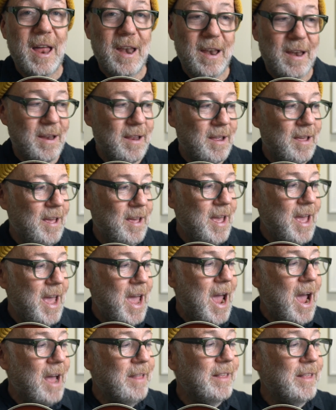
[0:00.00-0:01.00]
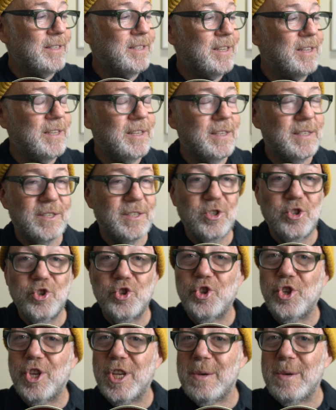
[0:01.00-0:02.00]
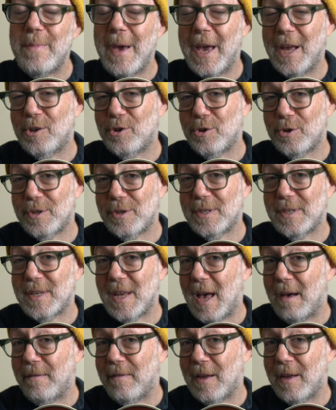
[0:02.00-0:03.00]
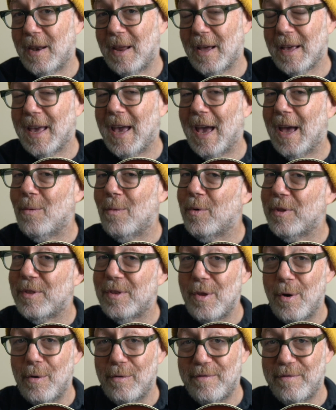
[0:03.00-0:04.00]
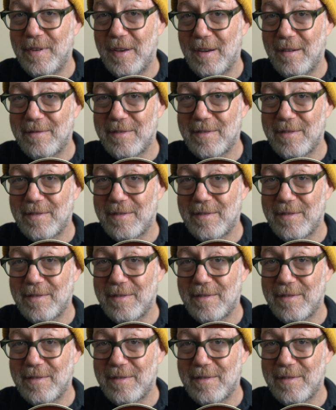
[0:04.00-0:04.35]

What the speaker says: And this is G major 7, again with no fifth,